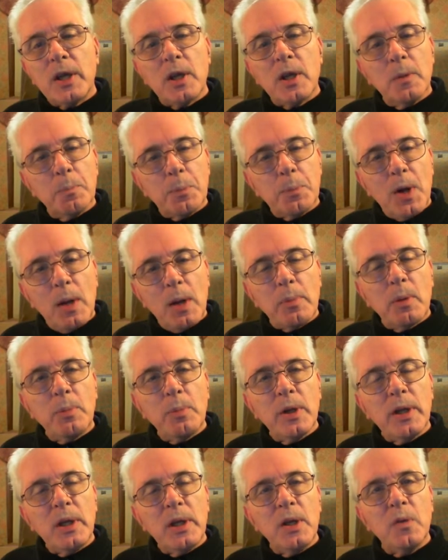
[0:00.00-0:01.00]
they can
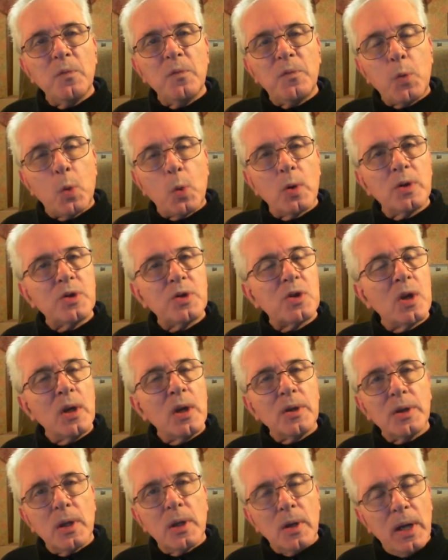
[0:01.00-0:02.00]
probably
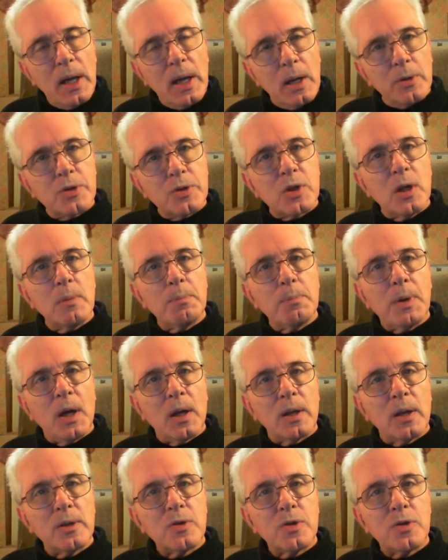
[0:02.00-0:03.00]
enforce their
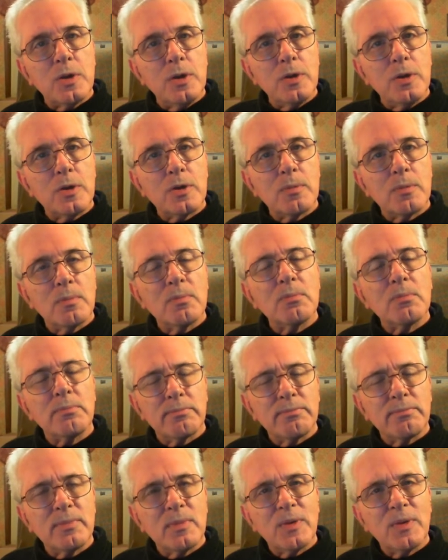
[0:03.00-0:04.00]
housing policies.
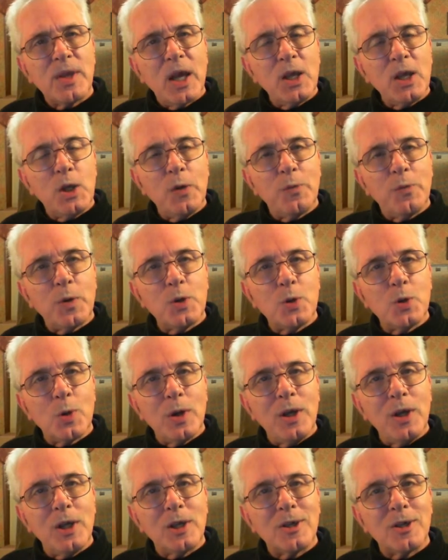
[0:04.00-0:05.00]
Thank you
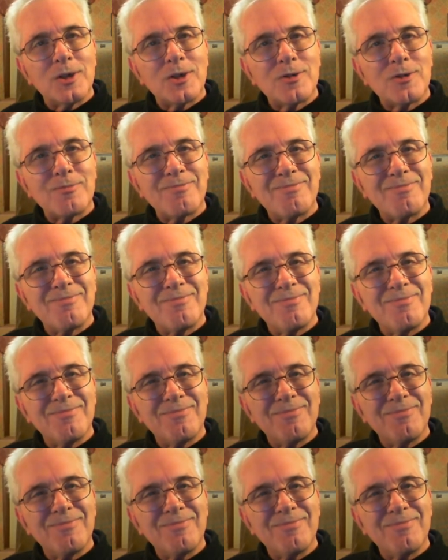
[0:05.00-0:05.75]
for joining us.